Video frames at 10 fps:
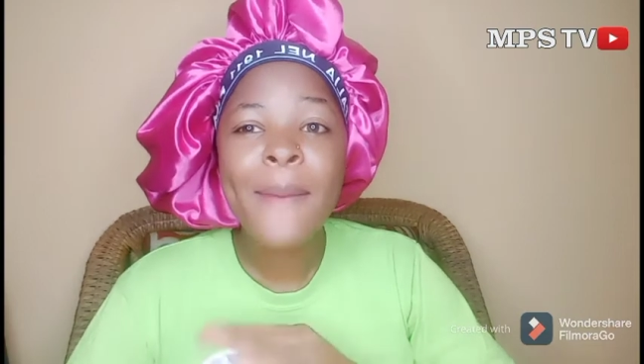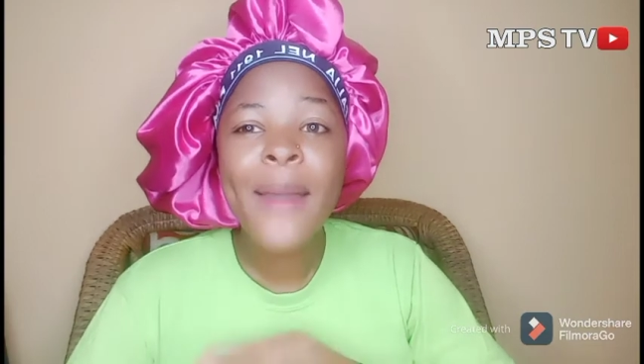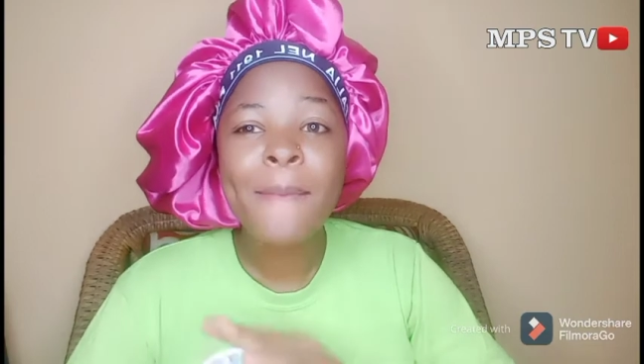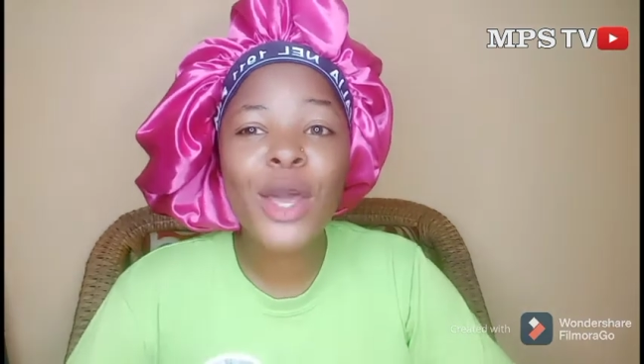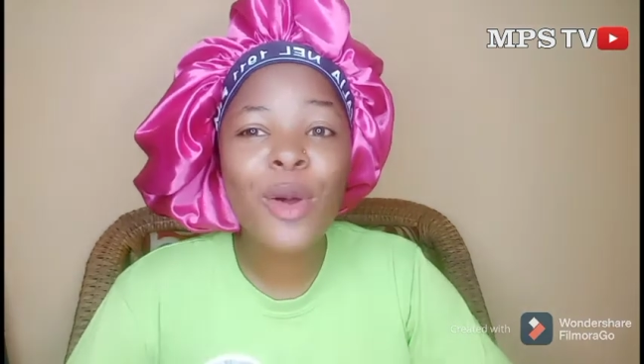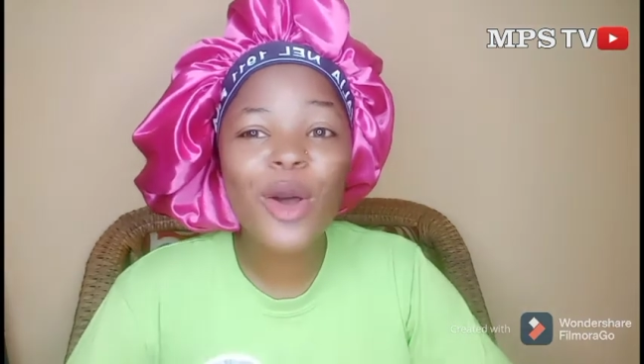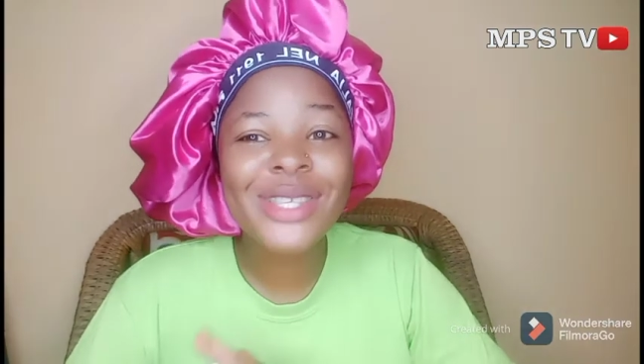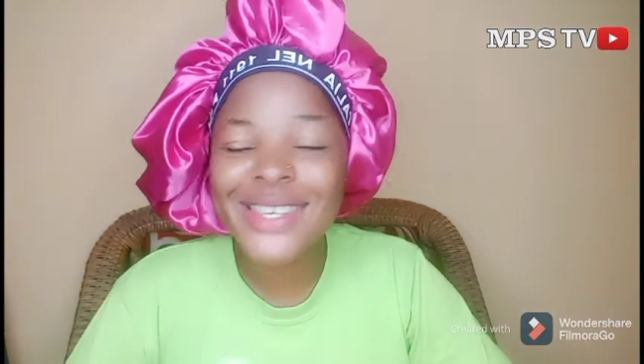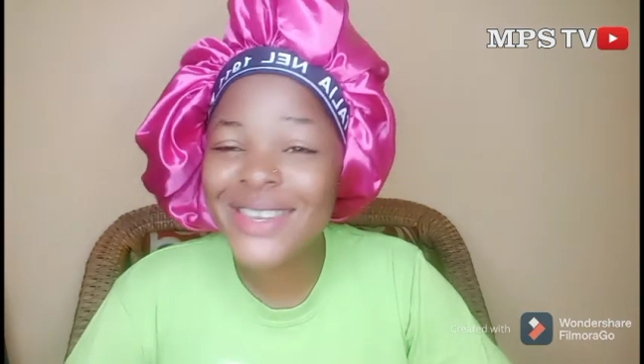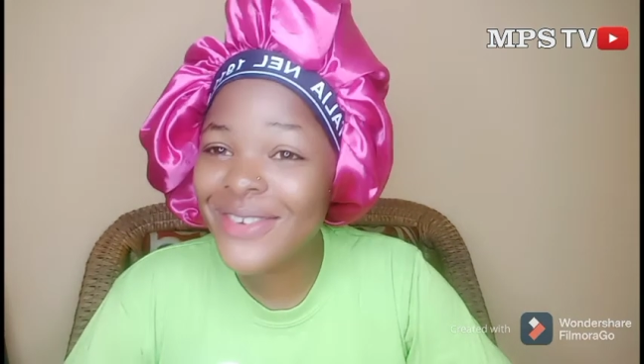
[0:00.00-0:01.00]
Makeup
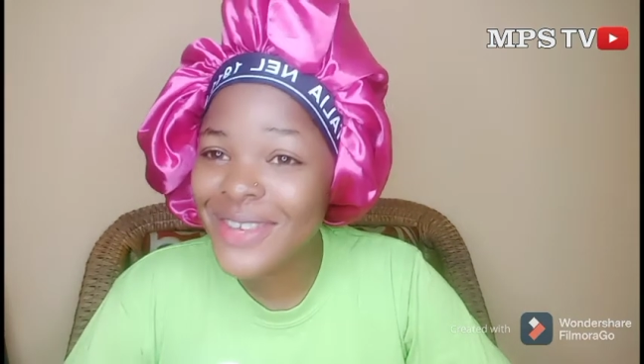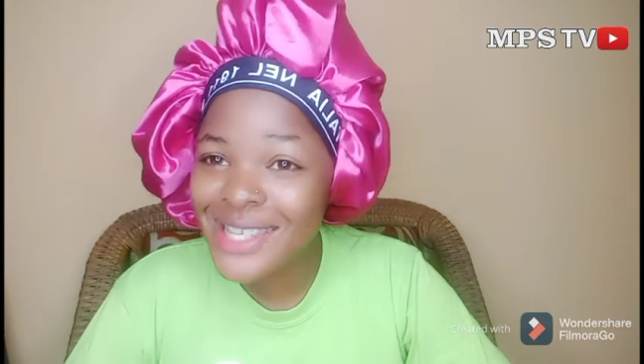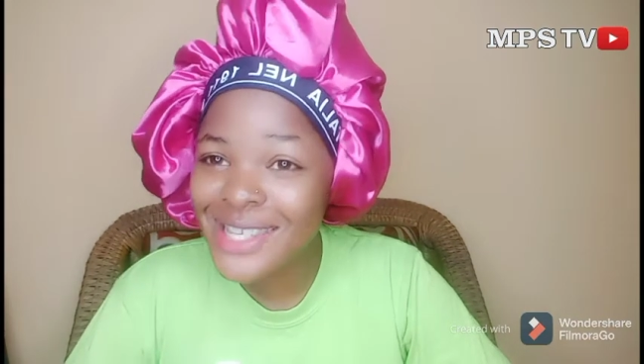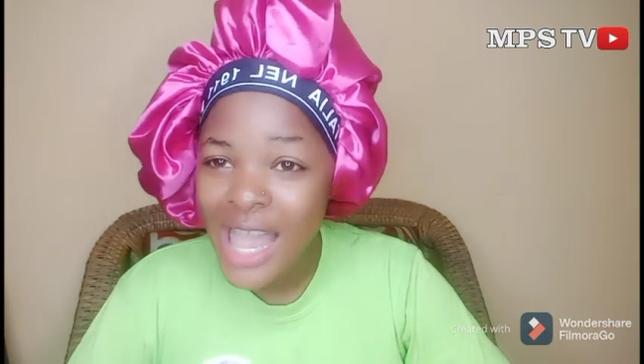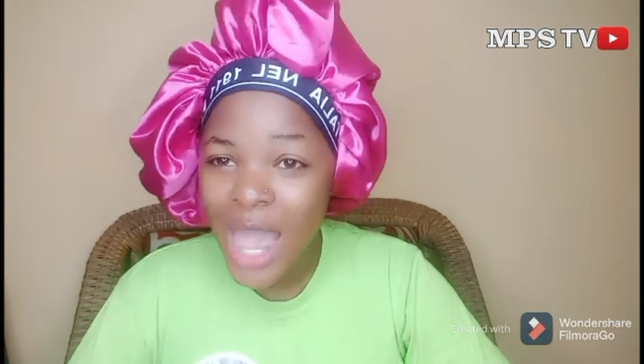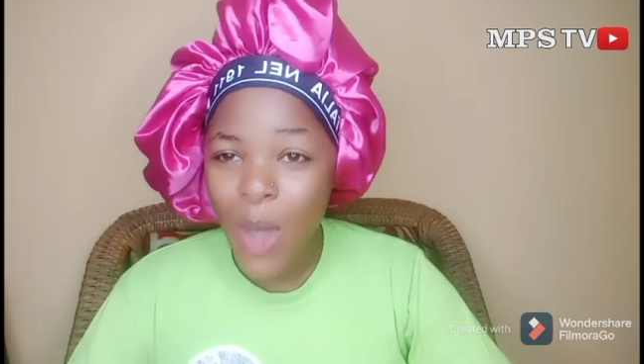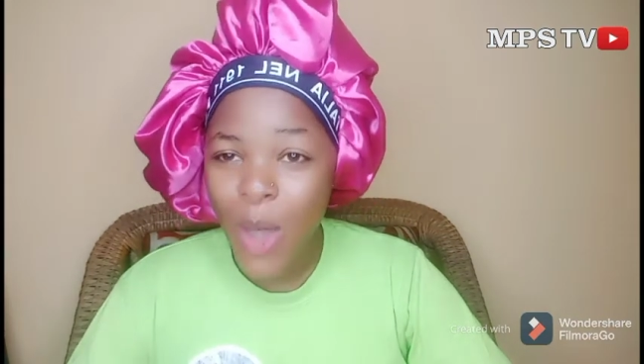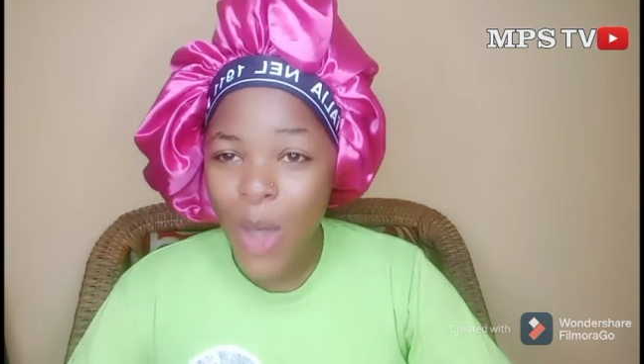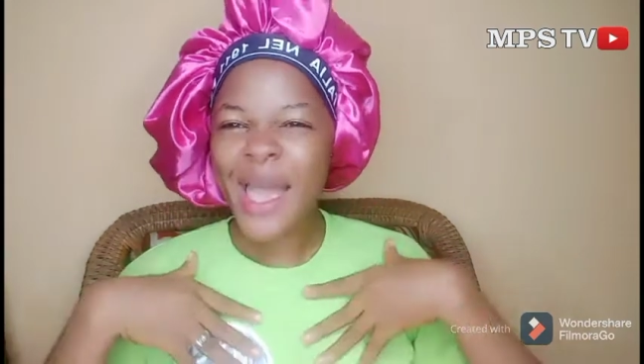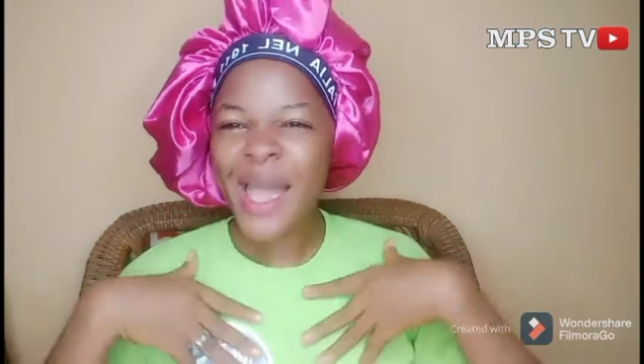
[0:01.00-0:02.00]
Series
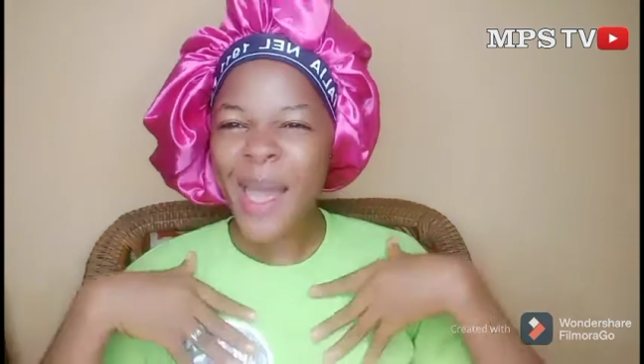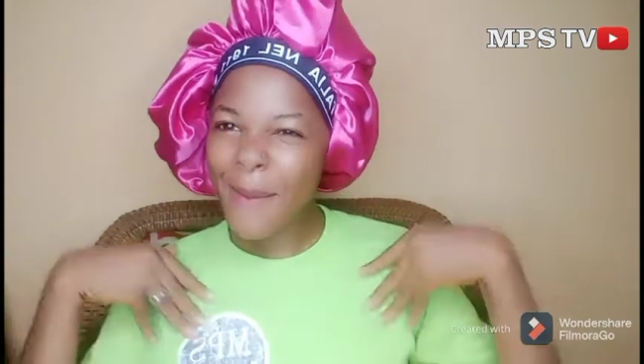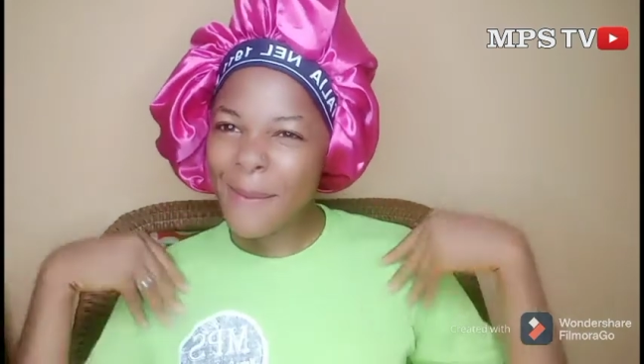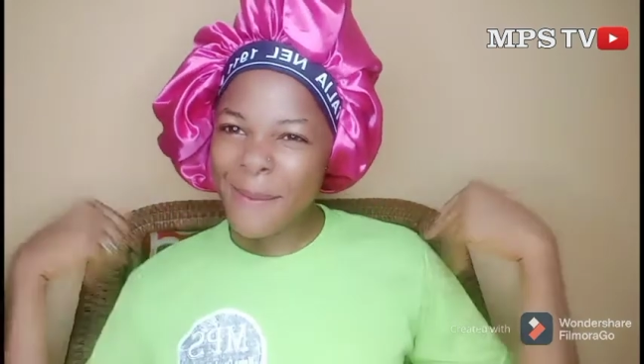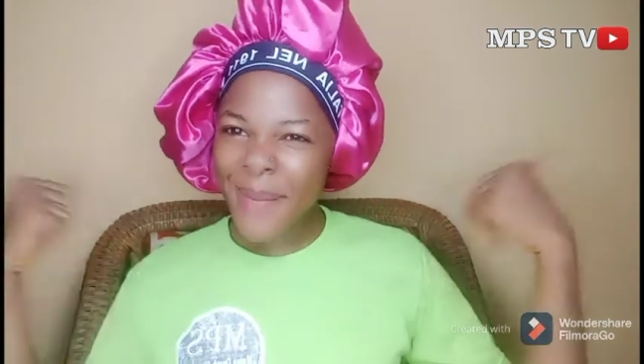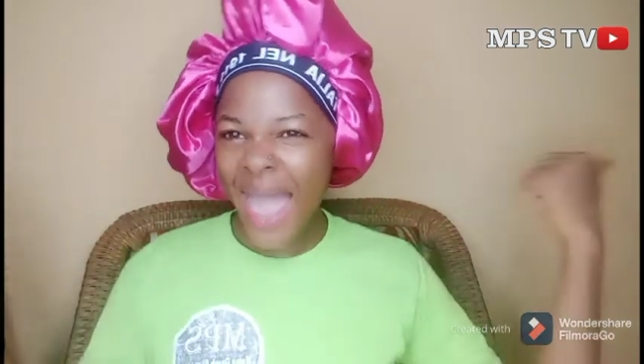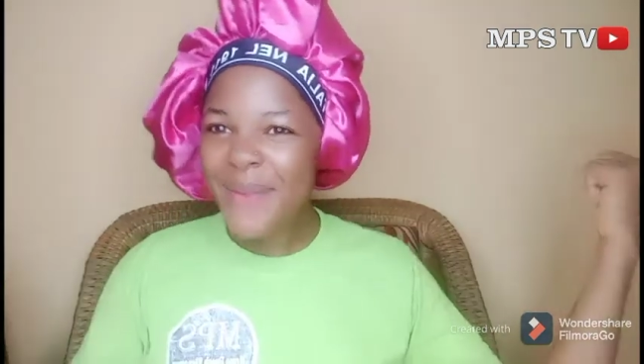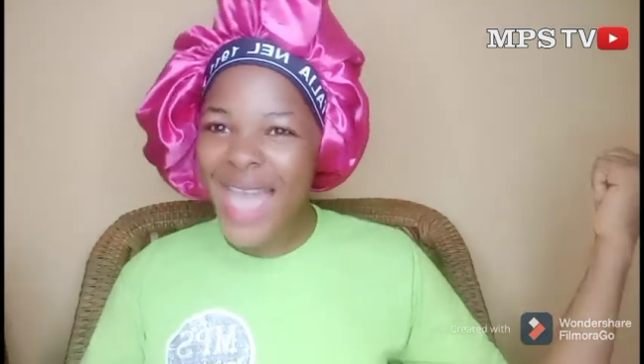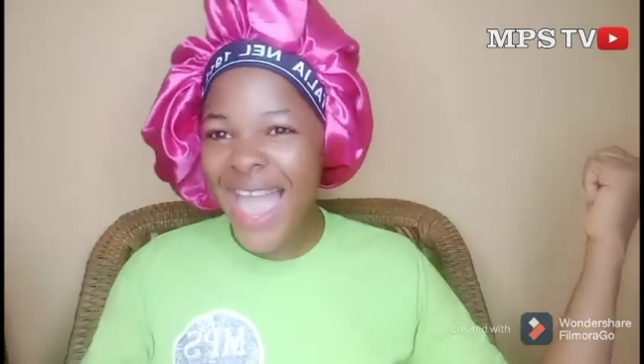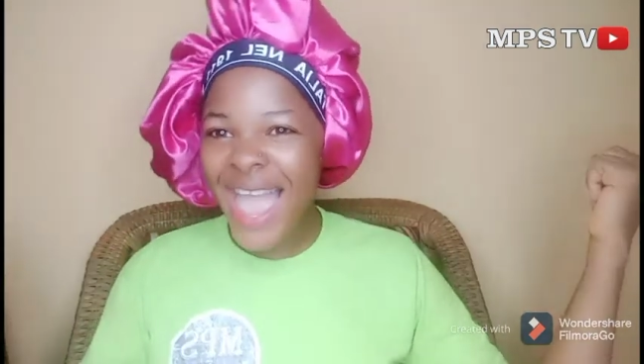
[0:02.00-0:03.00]
with
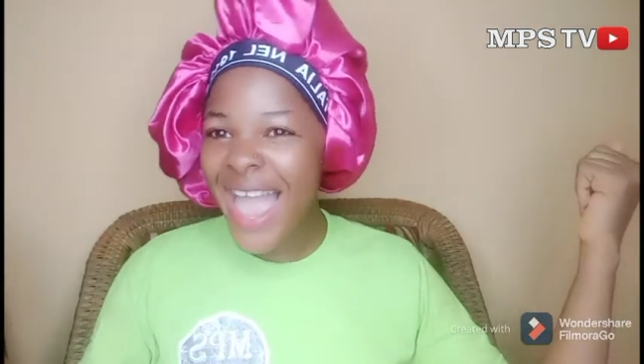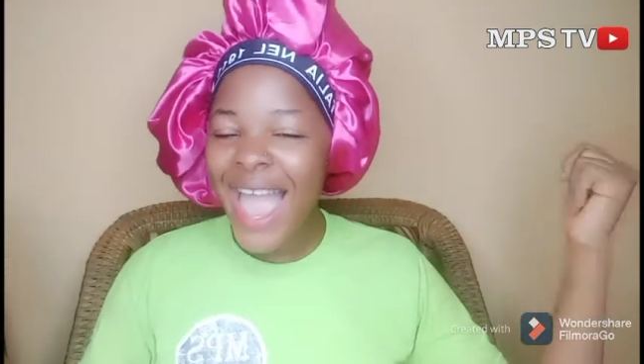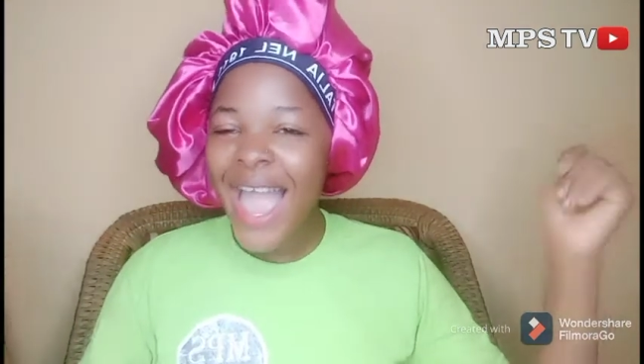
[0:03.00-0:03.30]
Meme.